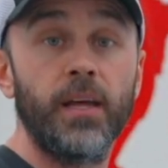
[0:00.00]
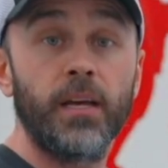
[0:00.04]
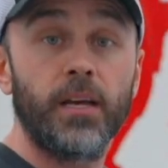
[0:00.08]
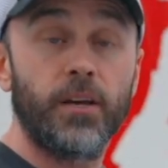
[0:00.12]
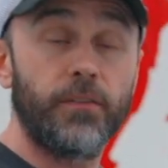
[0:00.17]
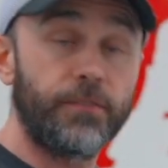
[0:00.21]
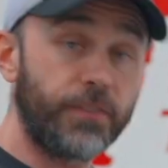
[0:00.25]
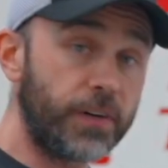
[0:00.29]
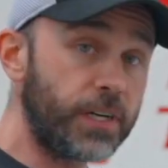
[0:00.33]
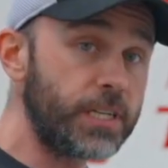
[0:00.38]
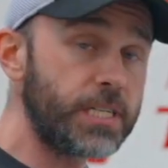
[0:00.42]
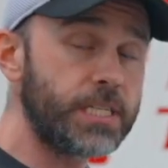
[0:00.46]

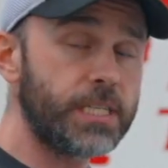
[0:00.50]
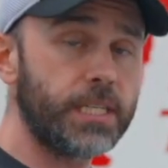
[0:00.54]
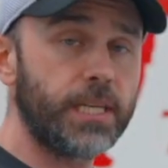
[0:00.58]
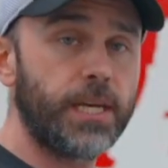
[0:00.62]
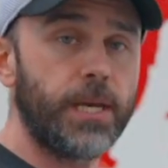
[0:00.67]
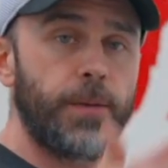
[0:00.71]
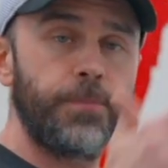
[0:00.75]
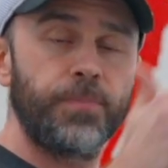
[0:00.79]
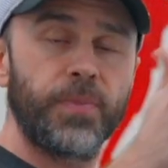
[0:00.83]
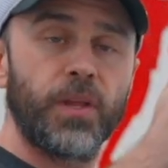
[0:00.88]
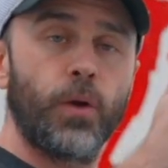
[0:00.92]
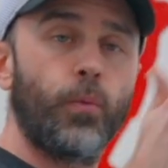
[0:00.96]

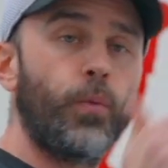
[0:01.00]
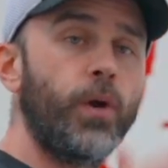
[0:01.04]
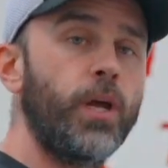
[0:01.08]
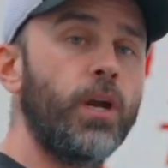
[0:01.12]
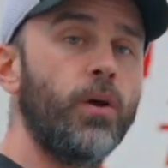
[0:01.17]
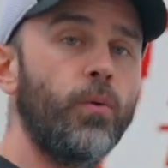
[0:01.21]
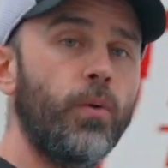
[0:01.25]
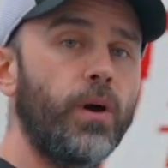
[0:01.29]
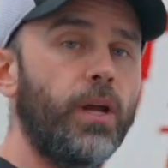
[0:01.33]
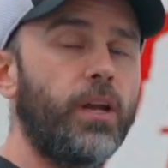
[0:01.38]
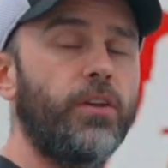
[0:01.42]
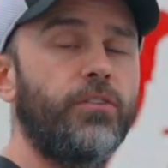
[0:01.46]
Conversely, we
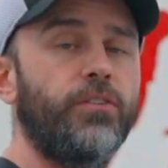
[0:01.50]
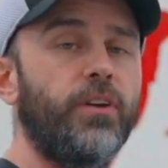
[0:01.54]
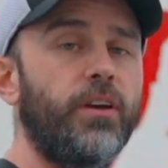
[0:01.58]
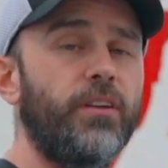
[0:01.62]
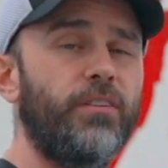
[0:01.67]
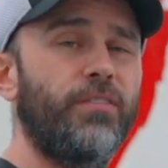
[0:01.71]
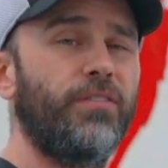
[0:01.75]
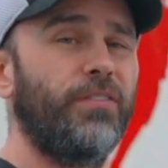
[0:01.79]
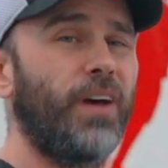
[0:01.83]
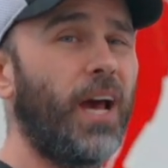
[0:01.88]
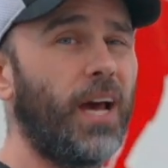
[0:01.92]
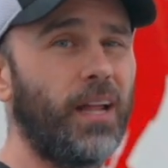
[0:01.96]
don't want to
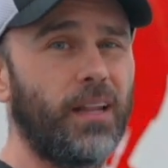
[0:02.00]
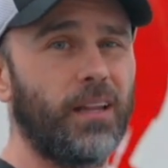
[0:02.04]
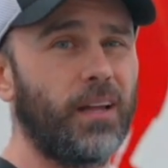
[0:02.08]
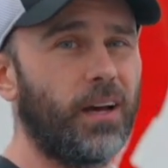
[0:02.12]
chase fat